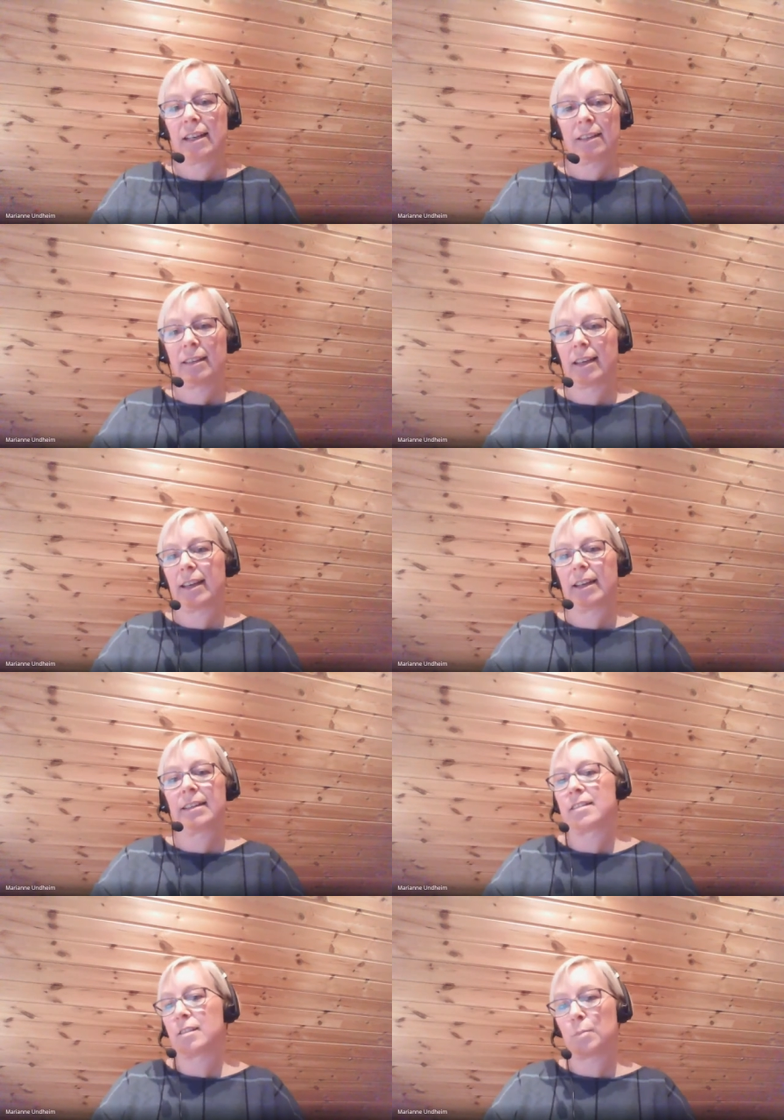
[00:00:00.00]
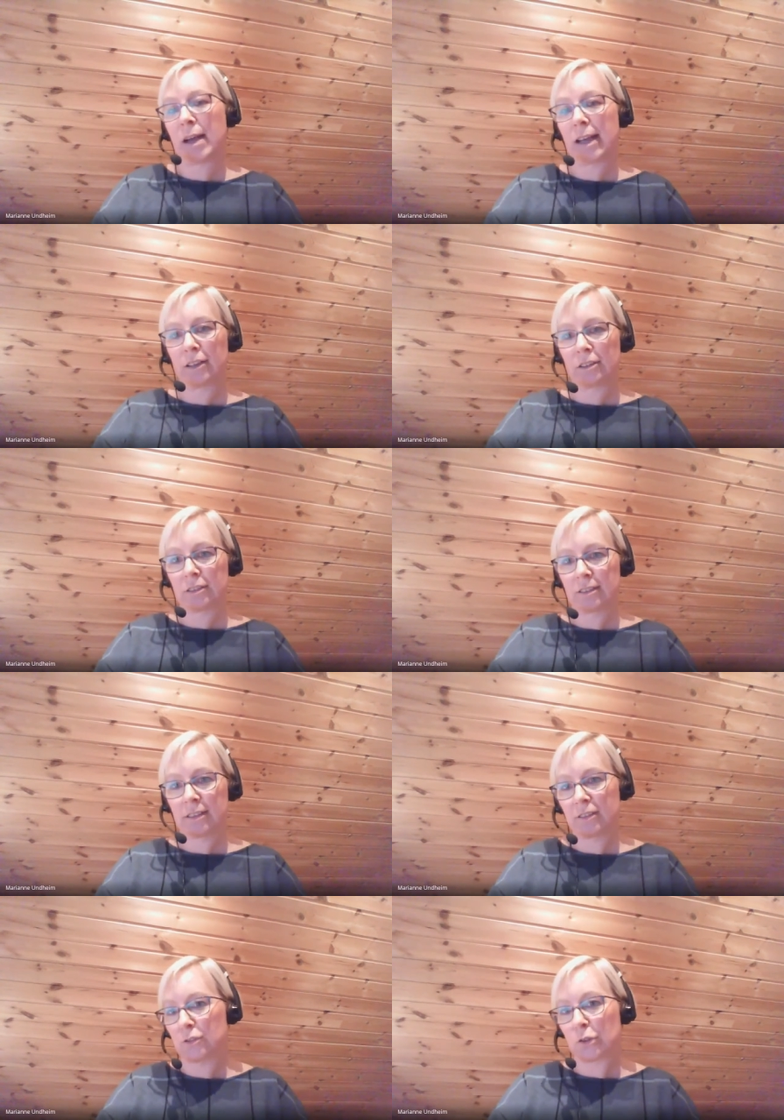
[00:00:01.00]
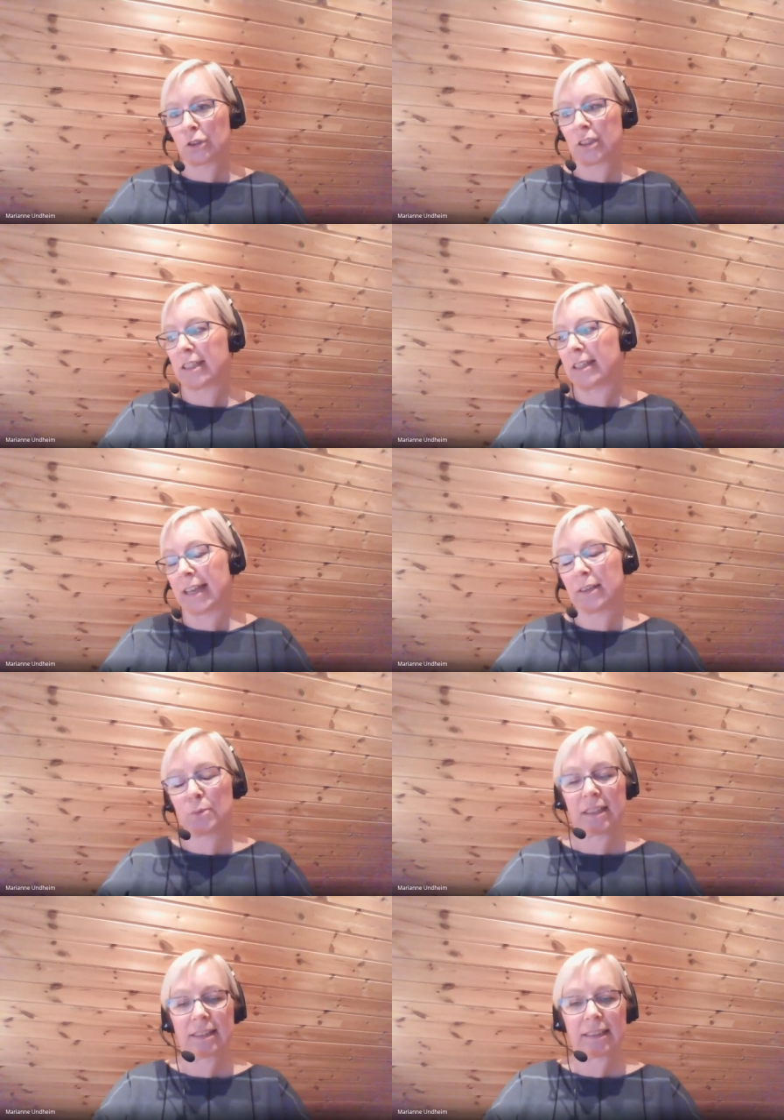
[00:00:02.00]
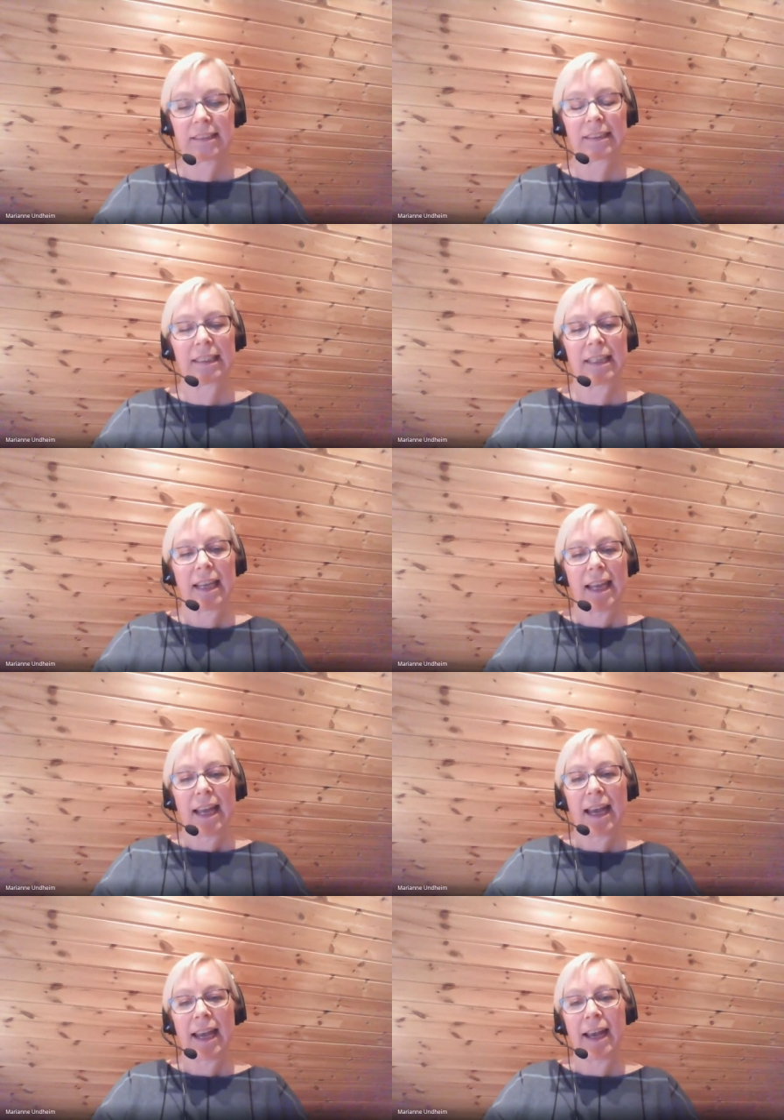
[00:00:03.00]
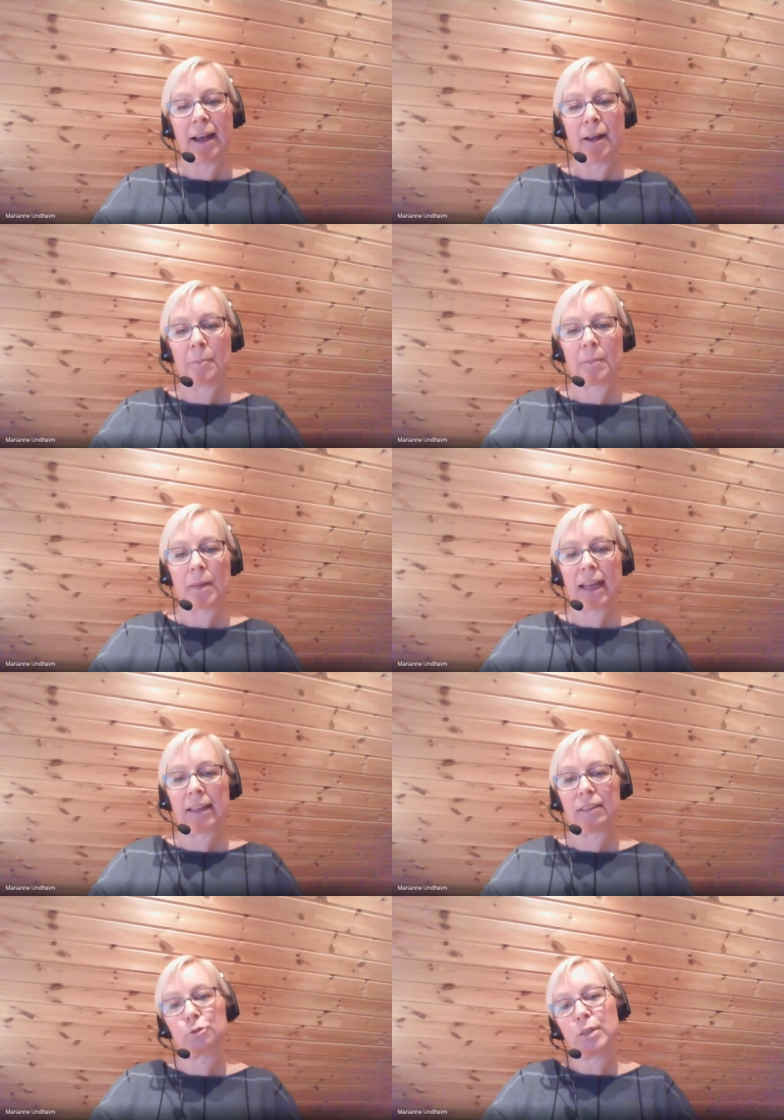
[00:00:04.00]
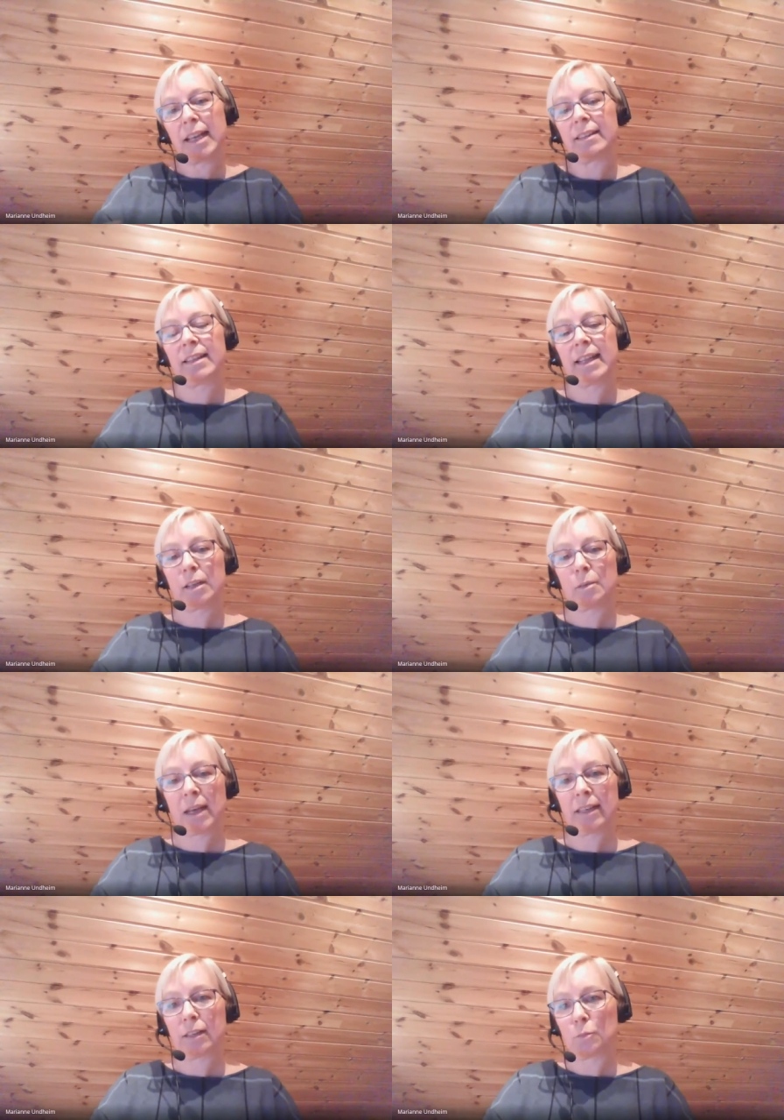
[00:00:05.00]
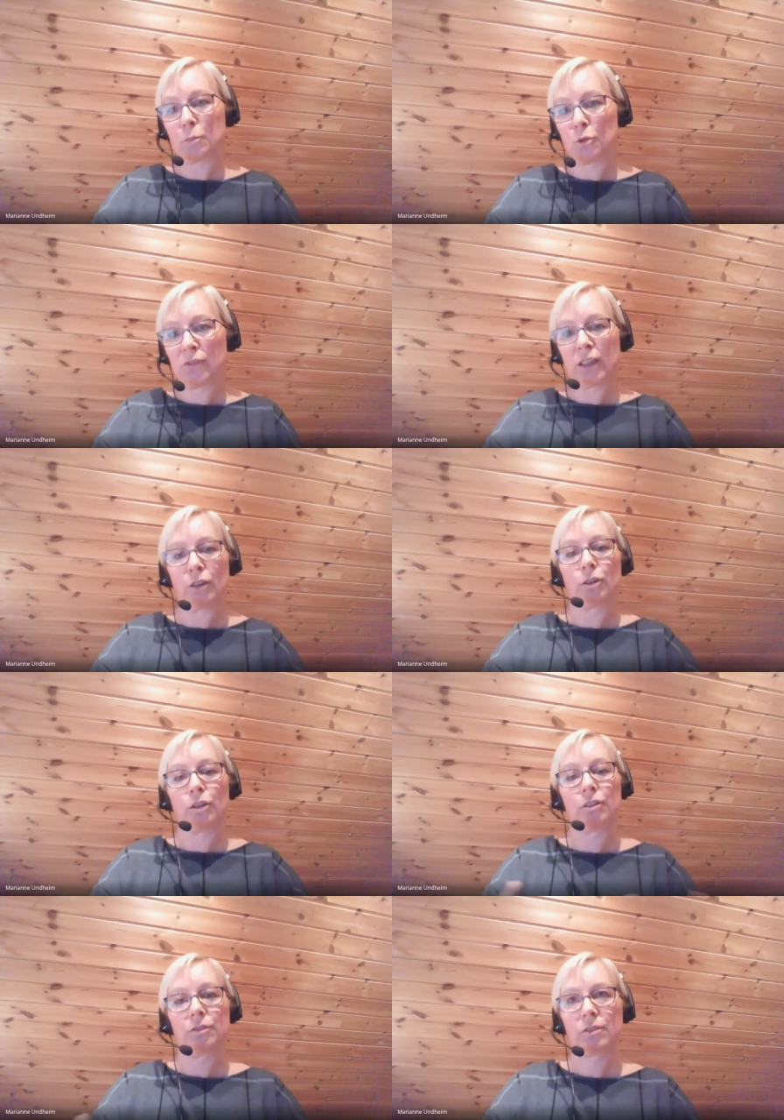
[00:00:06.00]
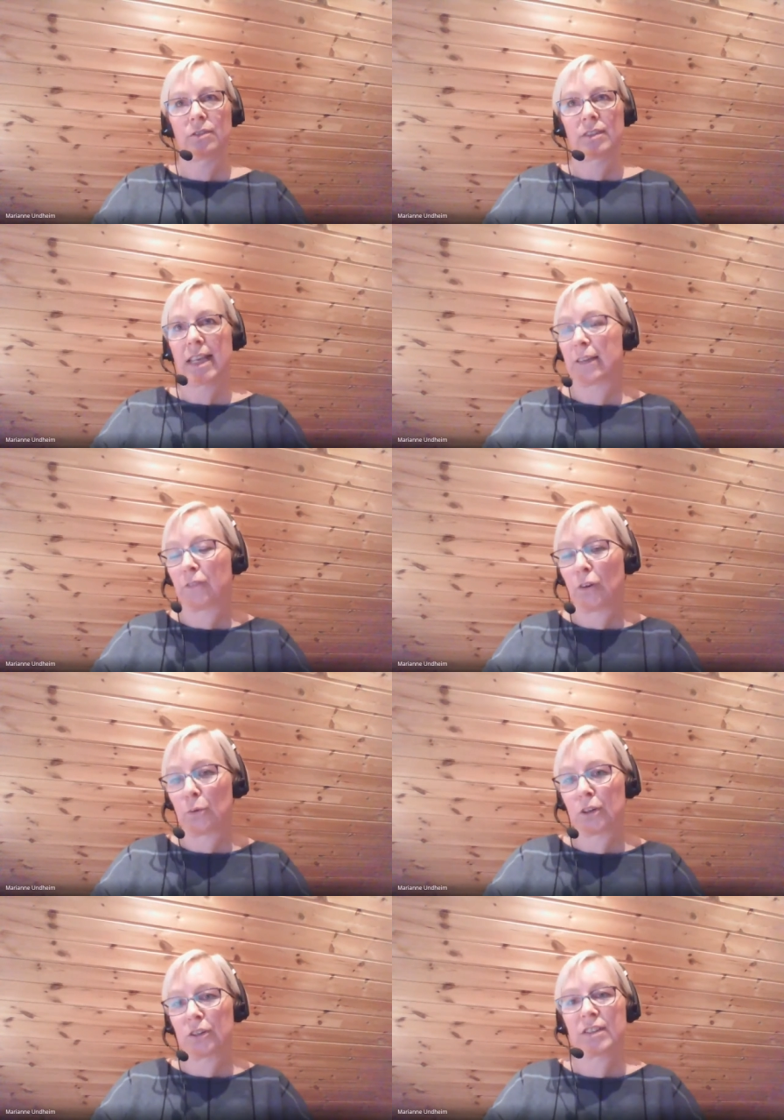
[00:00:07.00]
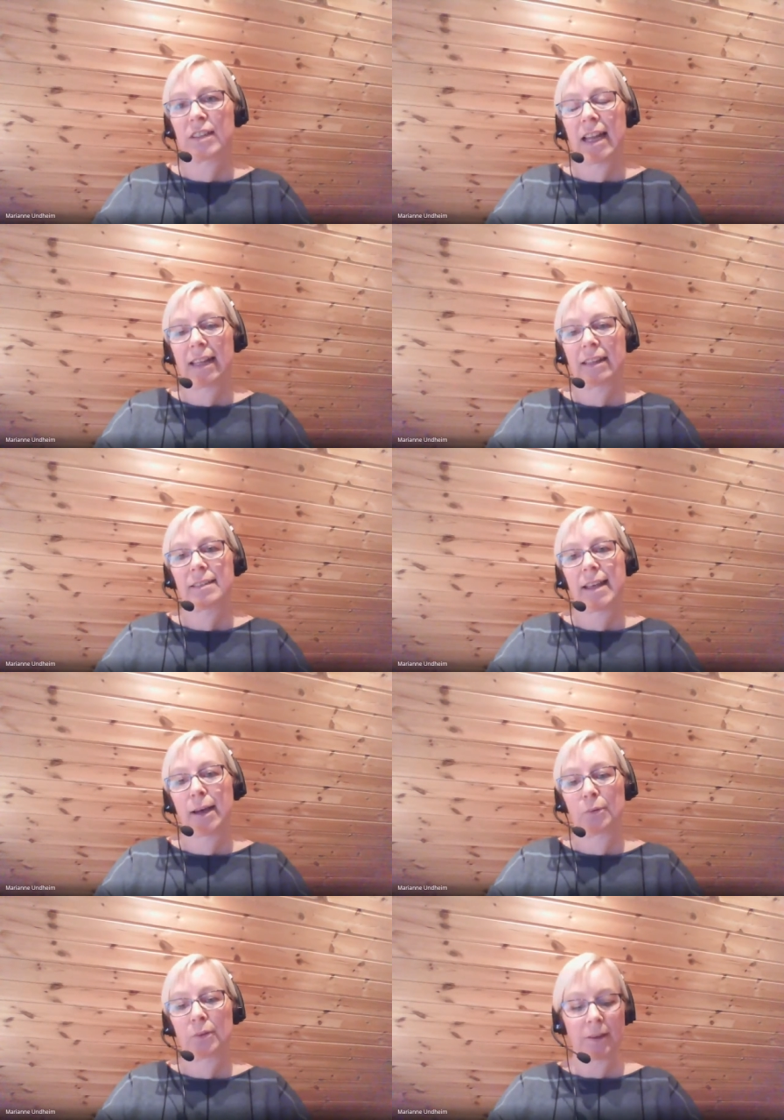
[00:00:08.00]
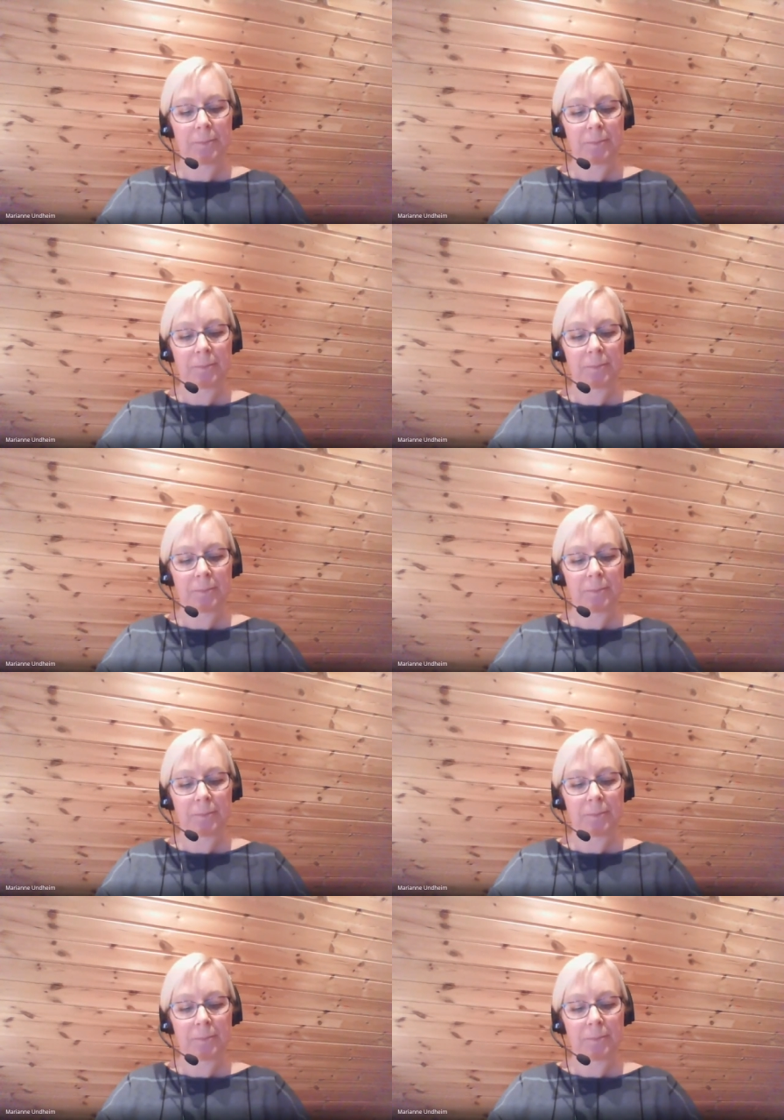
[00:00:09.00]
uh, inspired story like we did um, and create an animated movie or take photos and add sound